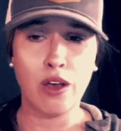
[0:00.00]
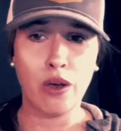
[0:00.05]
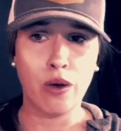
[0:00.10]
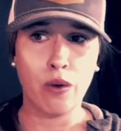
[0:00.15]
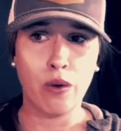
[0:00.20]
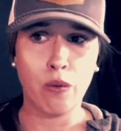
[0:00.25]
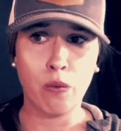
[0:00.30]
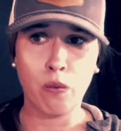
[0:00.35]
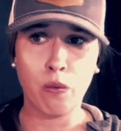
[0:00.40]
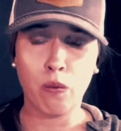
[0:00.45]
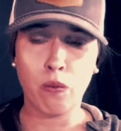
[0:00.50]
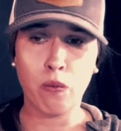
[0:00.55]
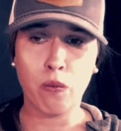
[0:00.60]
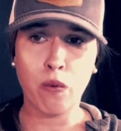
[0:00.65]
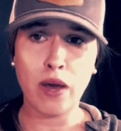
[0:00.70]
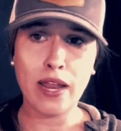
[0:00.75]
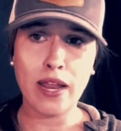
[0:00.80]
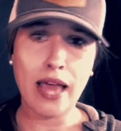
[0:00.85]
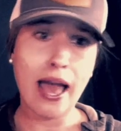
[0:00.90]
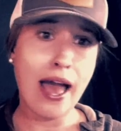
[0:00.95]

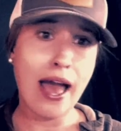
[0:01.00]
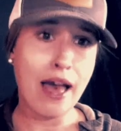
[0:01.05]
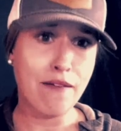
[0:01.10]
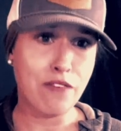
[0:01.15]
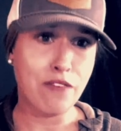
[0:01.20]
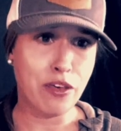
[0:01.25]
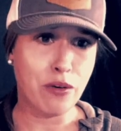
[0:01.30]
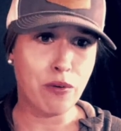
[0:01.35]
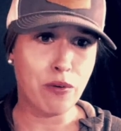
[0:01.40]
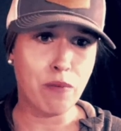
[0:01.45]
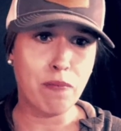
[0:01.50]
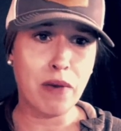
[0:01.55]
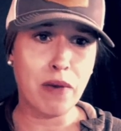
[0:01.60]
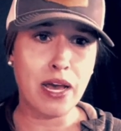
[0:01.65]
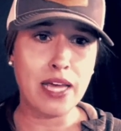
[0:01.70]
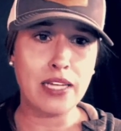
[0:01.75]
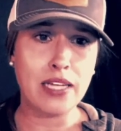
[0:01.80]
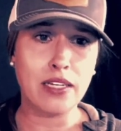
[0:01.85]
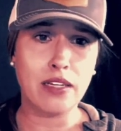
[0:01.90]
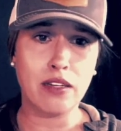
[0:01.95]
what have you,
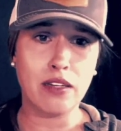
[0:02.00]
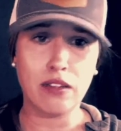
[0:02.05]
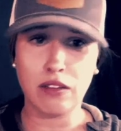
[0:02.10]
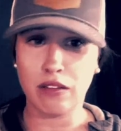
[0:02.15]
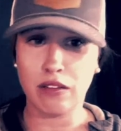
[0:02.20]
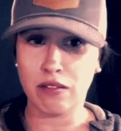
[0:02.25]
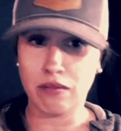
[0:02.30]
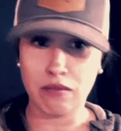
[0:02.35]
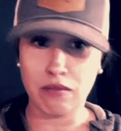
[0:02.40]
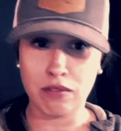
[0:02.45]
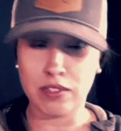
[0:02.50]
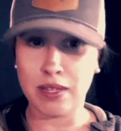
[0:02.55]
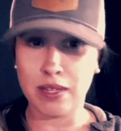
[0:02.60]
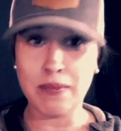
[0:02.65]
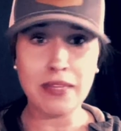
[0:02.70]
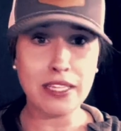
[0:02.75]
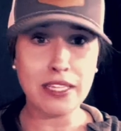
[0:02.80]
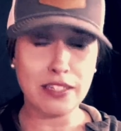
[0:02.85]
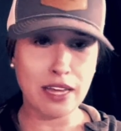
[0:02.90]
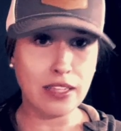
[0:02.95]
but some of
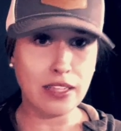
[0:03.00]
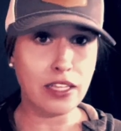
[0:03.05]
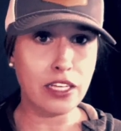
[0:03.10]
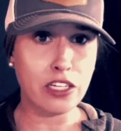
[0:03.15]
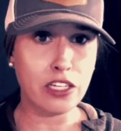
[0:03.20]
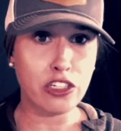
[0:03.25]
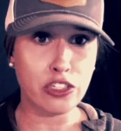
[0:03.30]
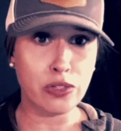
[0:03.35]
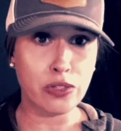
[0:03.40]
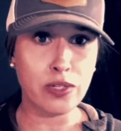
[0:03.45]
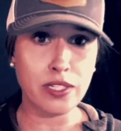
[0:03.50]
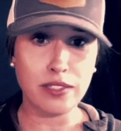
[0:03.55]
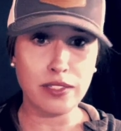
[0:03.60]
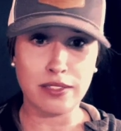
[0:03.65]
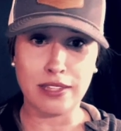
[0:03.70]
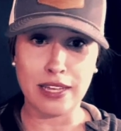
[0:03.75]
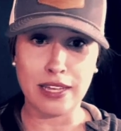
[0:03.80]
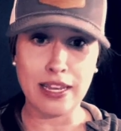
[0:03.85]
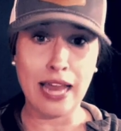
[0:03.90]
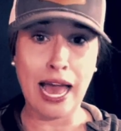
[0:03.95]
the deadliest shootings
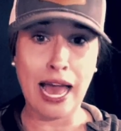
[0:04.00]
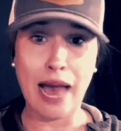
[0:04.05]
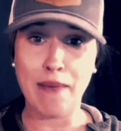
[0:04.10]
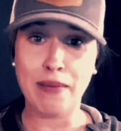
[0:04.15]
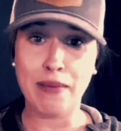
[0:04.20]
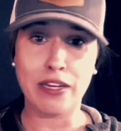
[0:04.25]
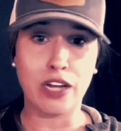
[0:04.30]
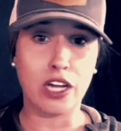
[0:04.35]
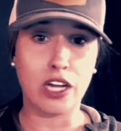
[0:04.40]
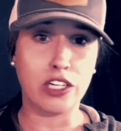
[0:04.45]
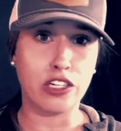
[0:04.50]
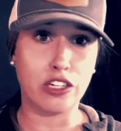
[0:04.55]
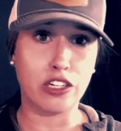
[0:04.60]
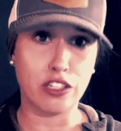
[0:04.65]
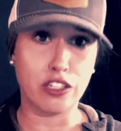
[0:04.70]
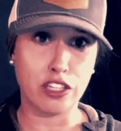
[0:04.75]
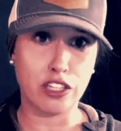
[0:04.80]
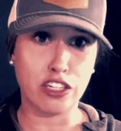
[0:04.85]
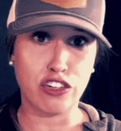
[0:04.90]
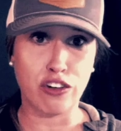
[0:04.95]
did happen under
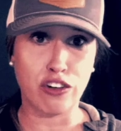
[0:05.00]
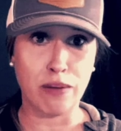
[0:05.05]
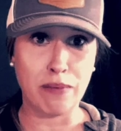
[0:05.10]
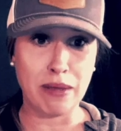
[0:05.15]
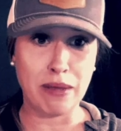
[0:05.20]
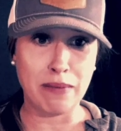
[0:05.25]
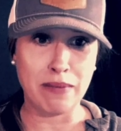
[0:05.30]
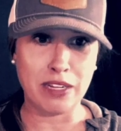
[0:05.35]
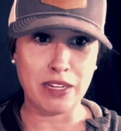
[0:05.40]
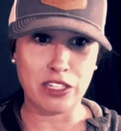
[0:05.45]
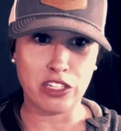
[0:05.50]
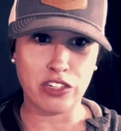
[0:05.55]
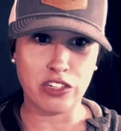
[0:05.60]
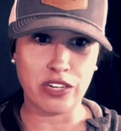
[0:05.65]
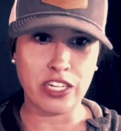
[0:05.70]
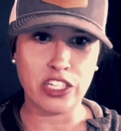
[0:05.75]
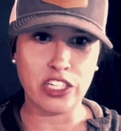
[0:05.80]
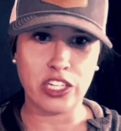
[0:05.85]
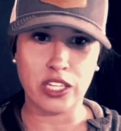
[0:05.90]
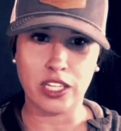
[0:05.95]
the Trump
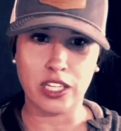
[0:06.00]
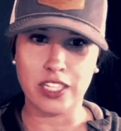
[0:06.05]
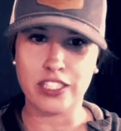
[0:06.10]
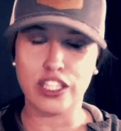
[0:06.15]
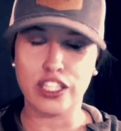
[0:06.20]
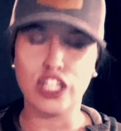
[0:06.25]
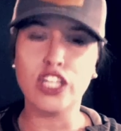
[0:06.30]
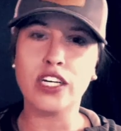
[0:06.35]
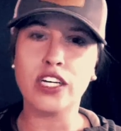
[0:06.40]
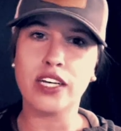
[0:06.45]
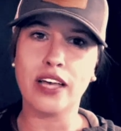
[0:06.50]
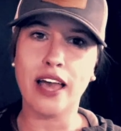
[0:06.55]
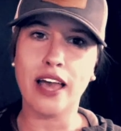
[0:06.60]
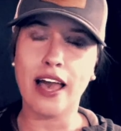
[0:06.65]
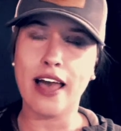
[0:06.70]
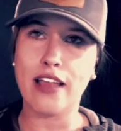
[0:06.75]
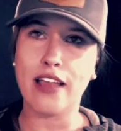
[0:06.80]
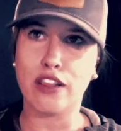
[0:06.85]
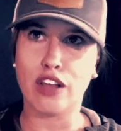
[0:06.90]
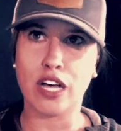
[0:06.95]
administration. Let's look
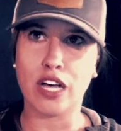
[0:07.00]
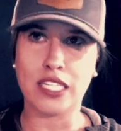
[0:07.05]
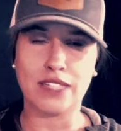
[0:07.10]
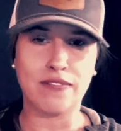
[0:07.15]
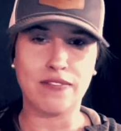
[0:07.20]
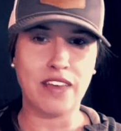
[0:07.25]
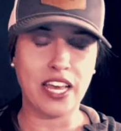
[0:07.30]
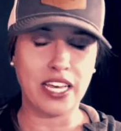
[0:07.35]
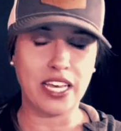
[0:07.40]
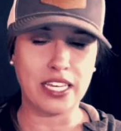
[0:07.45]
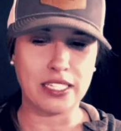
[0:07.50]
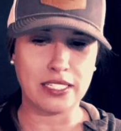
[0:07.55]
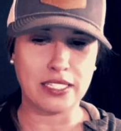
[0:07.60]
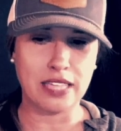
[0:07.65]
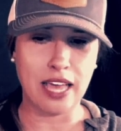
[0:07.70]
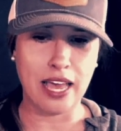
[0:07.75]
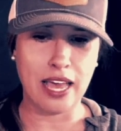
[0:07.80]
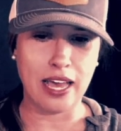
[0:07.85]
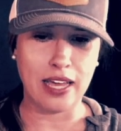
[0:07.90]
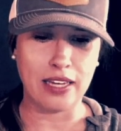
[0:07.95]
at Las Vegas,
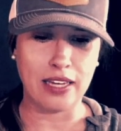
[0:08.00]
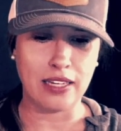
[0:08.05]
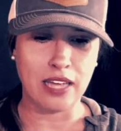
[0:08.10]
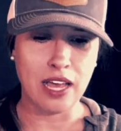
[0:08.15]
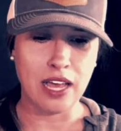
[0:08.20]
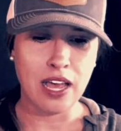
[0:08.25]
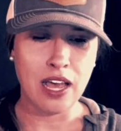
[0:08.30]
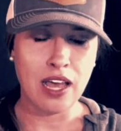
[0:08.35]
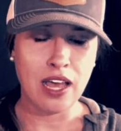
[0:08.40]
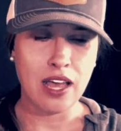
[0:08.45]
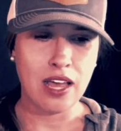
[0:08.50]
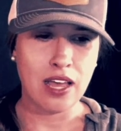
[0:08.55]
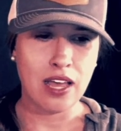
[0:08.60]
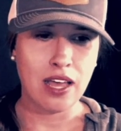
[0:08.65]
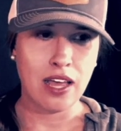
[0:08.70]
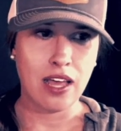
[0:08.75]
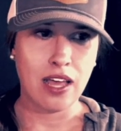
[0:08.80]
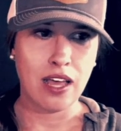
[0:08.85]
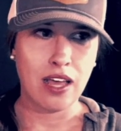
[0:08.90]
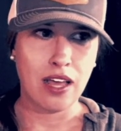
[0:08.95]
and
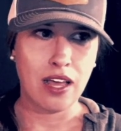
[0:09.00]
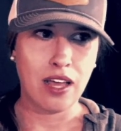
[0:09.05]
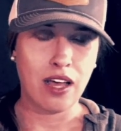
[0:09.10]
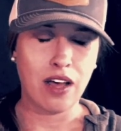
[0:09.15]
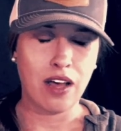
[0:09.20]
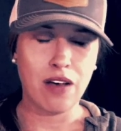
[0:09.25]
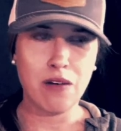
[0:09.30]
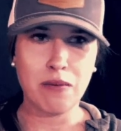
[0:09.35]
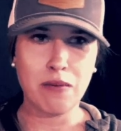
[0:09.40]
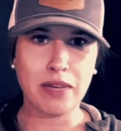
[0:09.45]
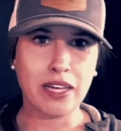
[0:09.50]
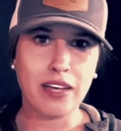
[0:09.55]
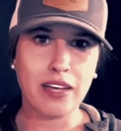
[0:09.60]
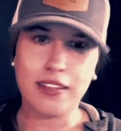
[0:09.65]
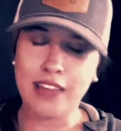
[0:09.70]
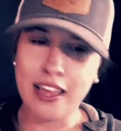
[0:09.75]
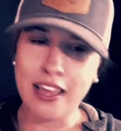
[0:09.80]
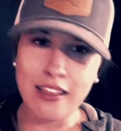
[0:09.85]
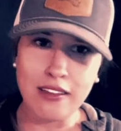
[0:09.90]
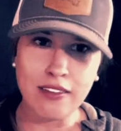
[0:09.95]
oh my God,
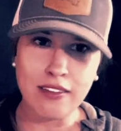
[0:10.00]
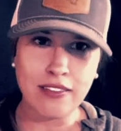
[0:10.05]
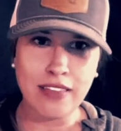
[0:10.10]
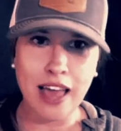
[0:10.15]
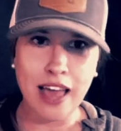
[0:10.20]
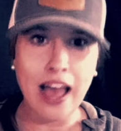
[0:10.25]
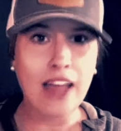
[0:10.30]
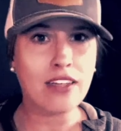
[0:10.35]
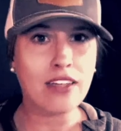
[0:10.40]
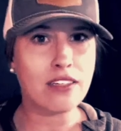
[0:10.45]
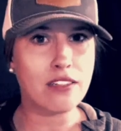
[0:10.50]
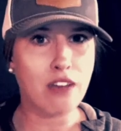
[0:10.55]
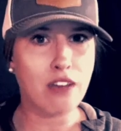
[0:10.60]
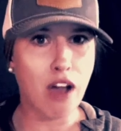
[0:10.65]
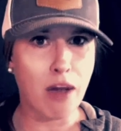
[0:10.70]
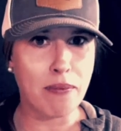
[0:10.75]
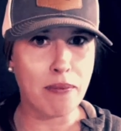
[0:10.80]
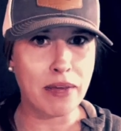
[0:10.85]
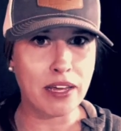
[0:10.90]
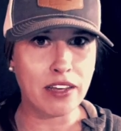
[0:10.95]
that
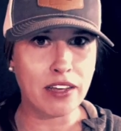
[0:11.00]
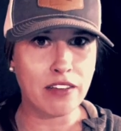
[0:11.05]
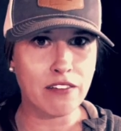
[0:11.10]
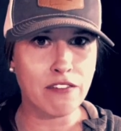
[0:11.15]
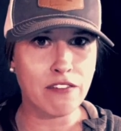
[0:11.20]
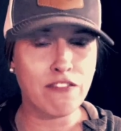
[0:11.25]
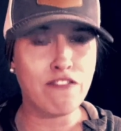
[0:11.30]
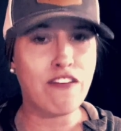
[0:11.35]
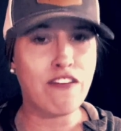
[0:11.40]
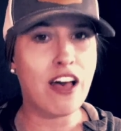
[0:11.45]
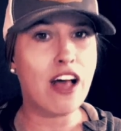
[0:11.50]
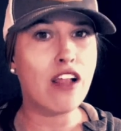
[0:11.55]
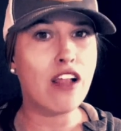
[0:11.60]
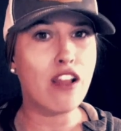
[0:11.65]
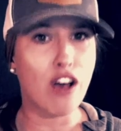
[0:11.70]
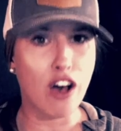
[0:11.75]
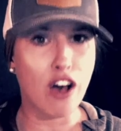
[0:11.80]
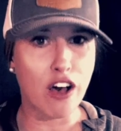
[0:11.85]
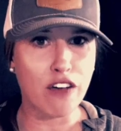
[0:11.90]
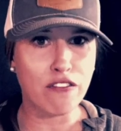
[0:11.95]
topic fell
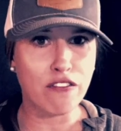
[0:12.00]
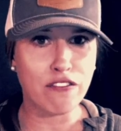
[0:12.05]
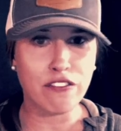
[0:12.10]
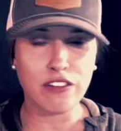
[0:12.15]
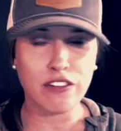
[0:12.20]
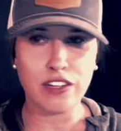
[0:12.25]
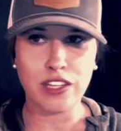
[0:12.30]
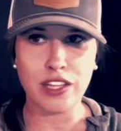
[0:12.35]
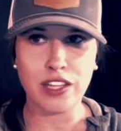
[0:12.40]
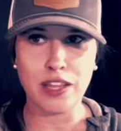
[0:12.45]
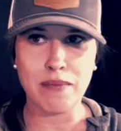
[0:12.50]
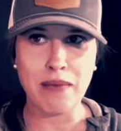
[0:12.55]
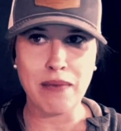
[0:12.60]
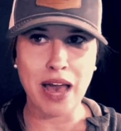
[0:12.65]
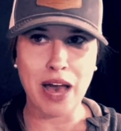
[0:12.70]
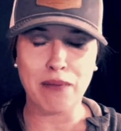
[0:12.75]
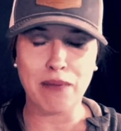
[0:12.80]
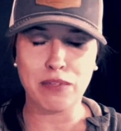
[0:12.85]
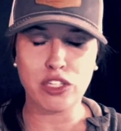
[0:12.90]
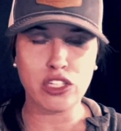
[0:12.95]
off the
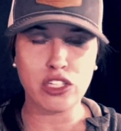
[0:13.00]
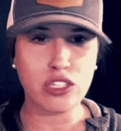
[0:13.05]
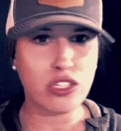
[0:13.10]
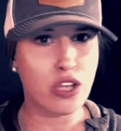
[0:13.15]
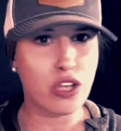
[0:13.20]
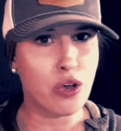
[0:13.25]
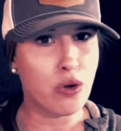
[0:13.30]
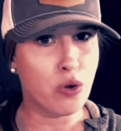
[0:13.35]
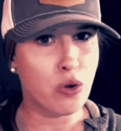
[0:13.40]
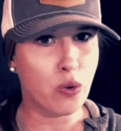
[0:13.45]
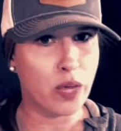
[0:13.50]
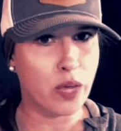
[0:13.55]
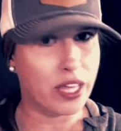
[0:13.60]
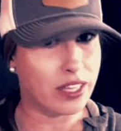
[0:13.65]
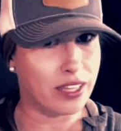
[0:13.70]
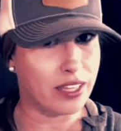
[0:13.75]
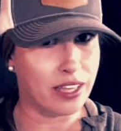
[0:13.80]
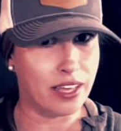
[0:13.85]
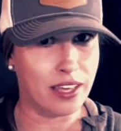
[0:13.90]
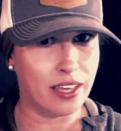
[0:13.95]
map so
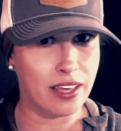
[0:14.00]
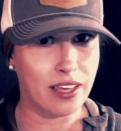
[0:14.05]
quickly.